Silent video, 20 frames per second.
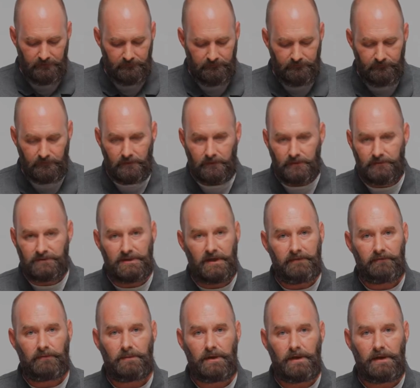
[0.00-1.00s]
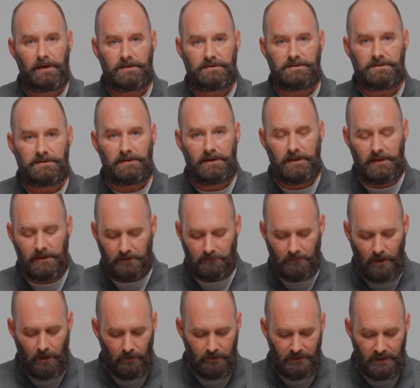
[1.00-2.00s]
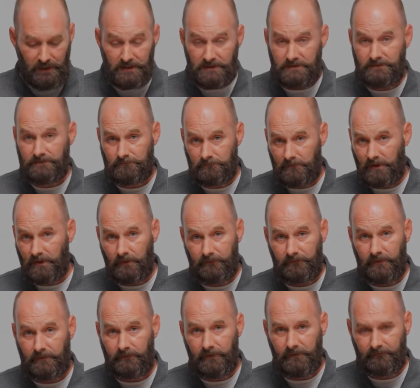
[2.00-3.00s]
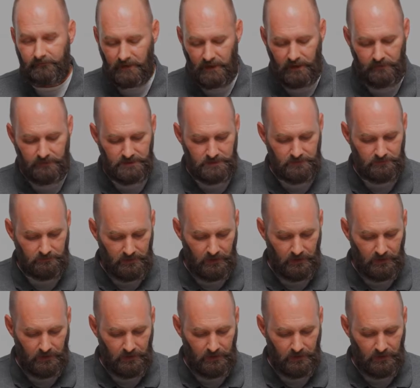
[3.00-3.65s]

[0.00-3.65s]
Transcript: for several months in all kinds, different environments,